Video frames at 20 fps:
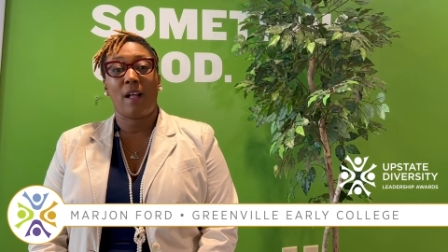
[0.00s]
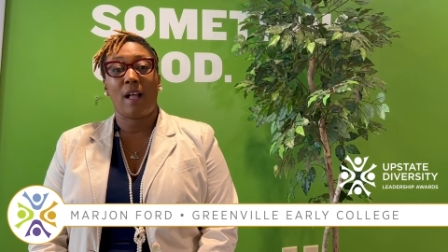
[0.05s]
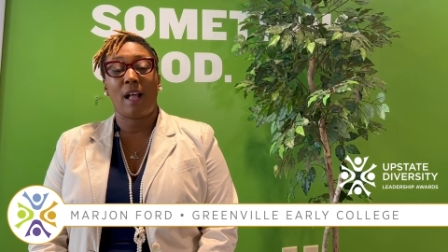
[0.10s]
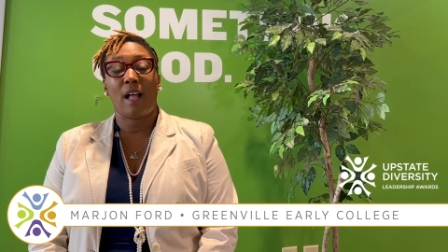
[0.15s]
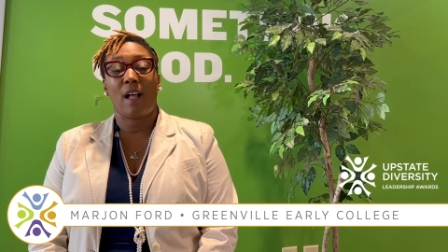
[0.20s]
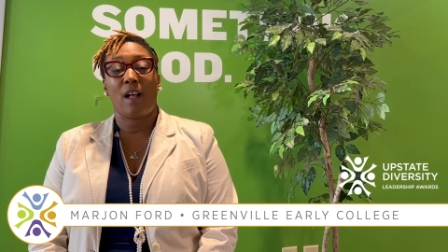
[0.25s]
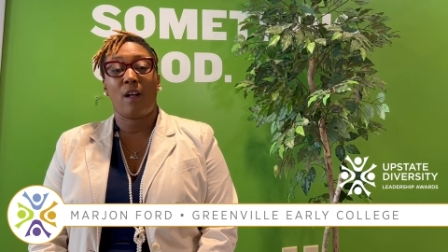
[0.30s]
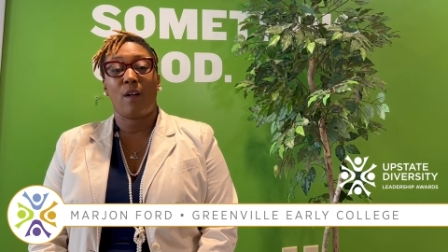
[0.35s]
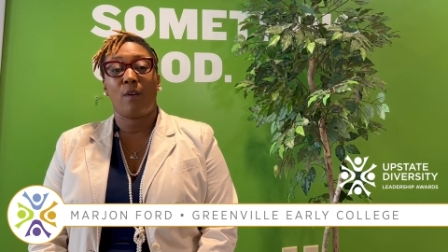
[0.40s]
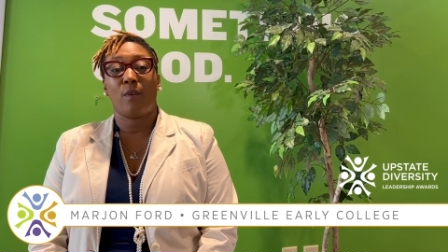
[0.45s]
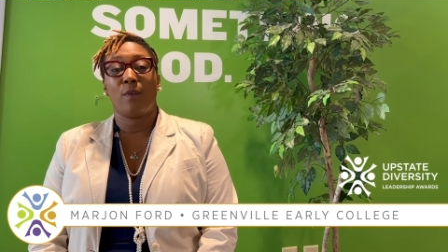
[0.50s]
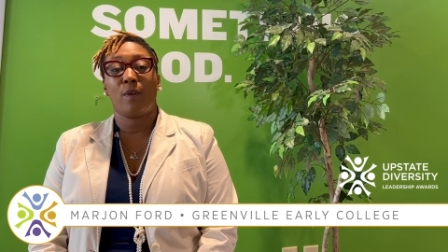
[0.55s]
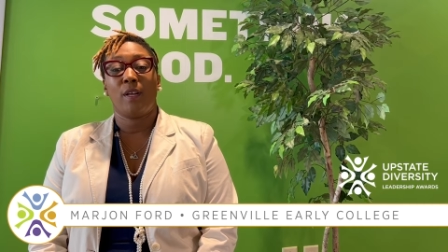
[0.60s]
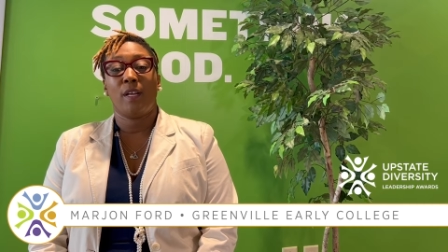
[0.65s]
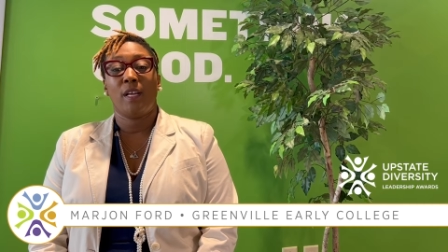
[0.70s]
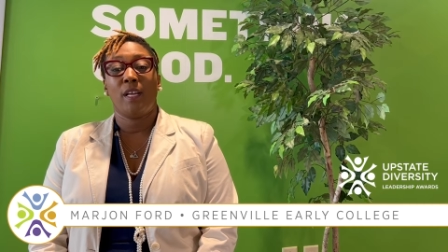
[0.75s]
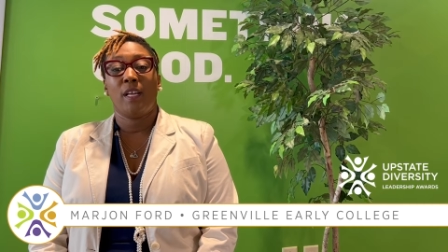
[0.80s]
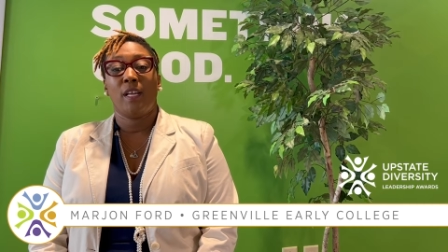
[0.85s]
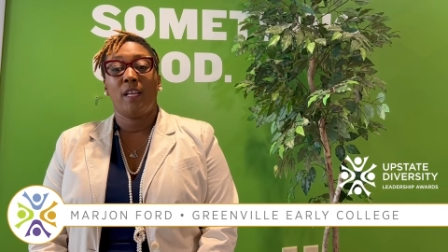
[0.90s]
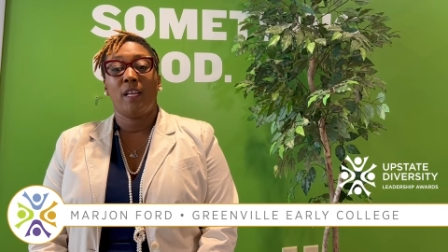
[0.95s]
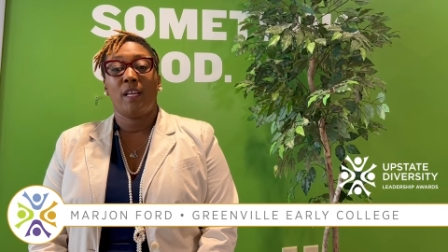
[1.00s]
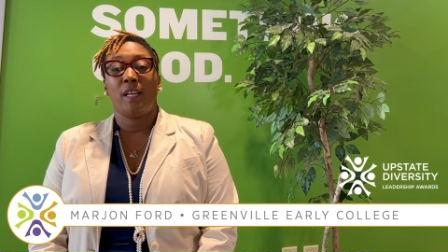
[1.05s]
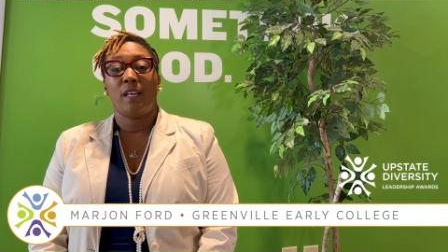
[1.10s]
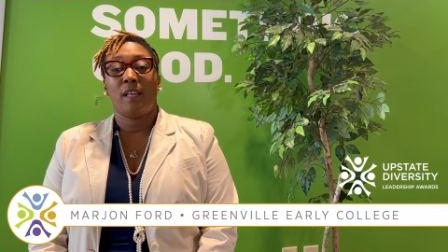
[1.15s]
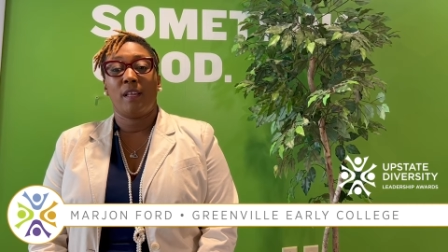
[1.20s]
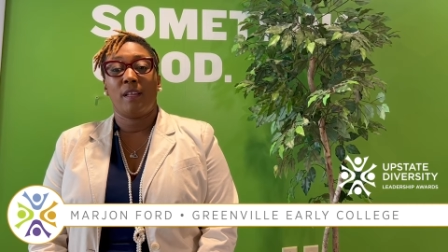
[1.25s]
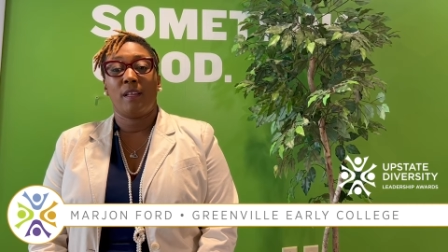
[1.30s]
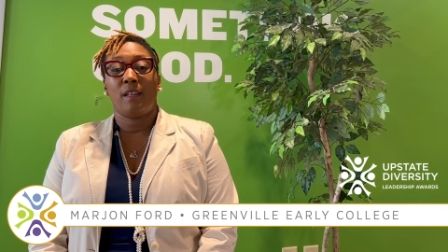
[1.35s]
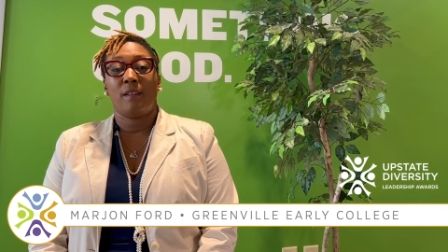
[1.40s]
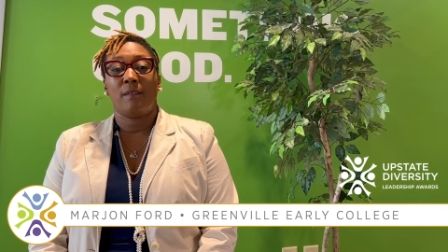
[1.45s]
how
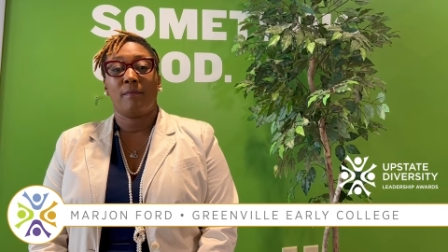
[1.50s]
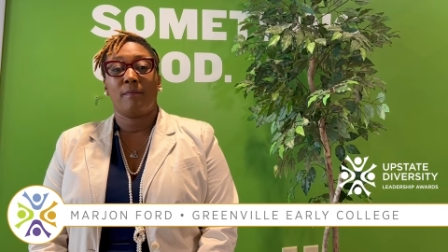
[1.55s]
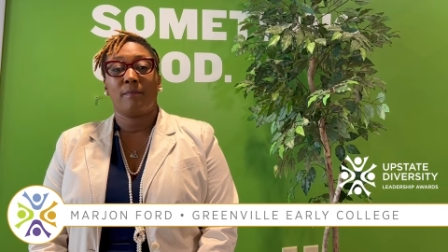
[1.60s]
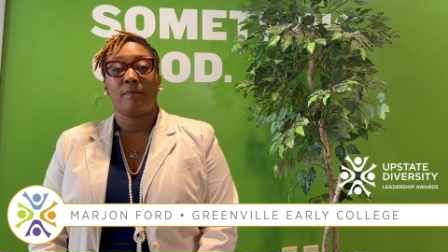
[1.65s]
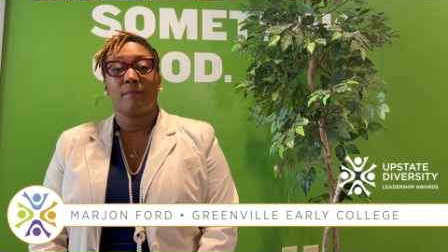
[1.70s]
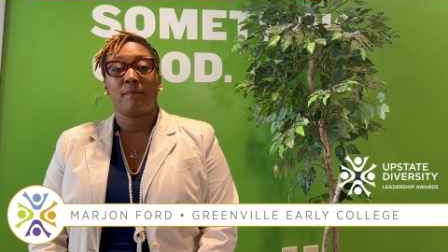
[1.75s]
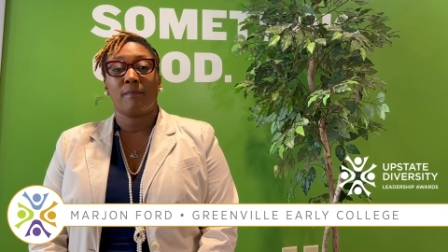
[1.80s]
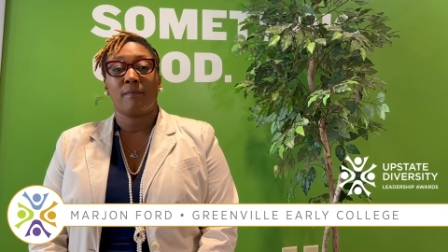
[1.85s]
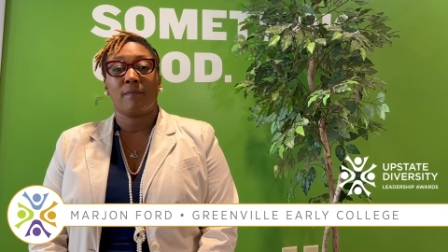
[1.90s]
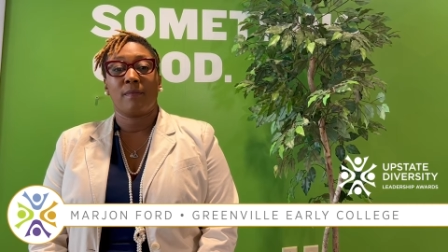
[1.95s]
um,